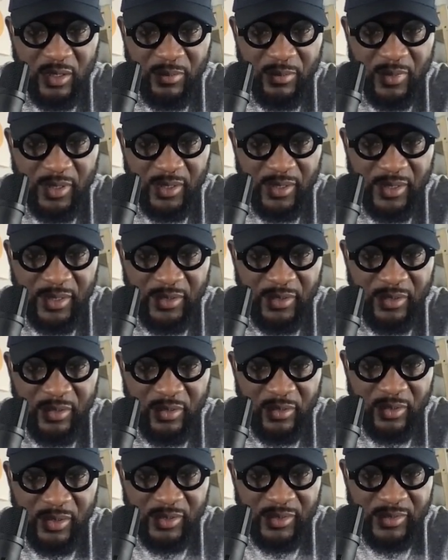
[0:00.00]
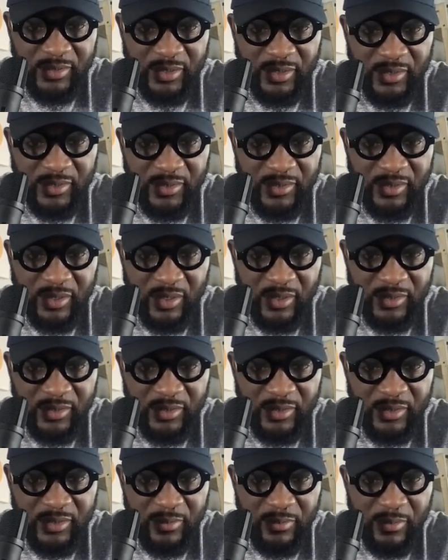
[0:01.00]
Make let's say it
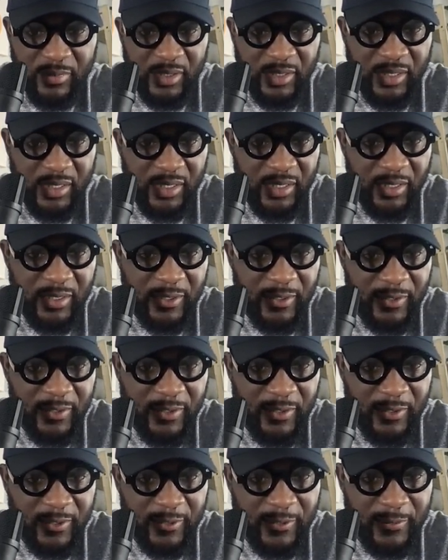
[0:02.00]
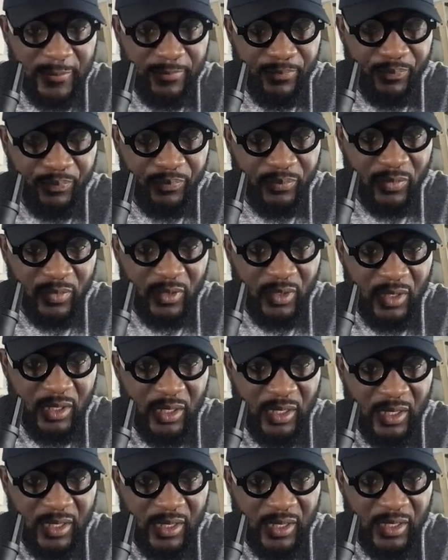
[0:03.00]
starts on Monday, and
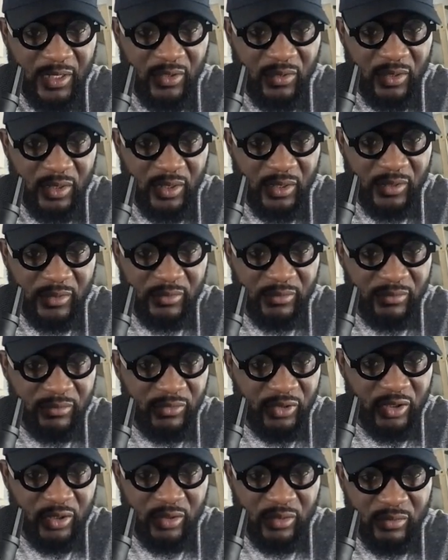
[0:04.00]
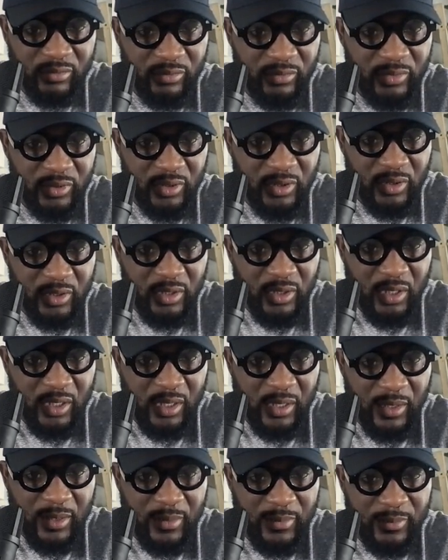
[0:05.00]
then you can
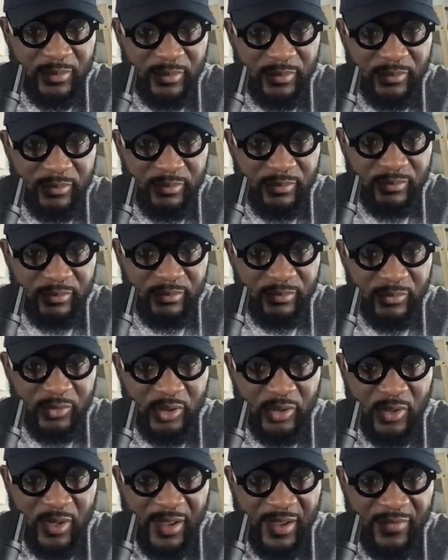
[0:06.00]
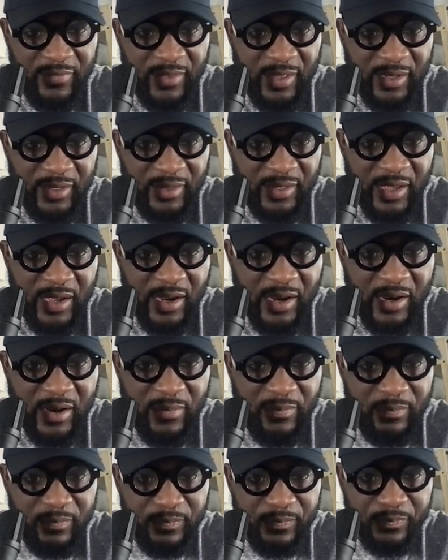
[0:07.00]
um, have that
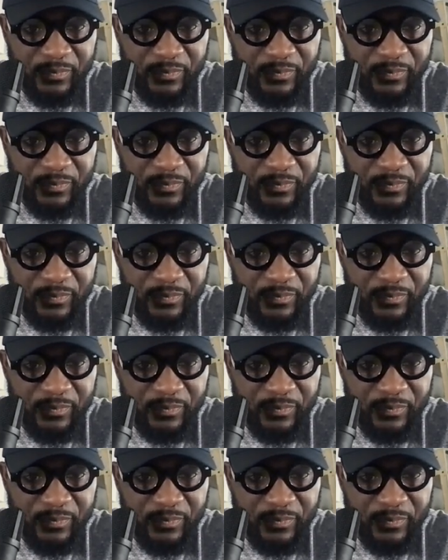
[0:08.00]
there.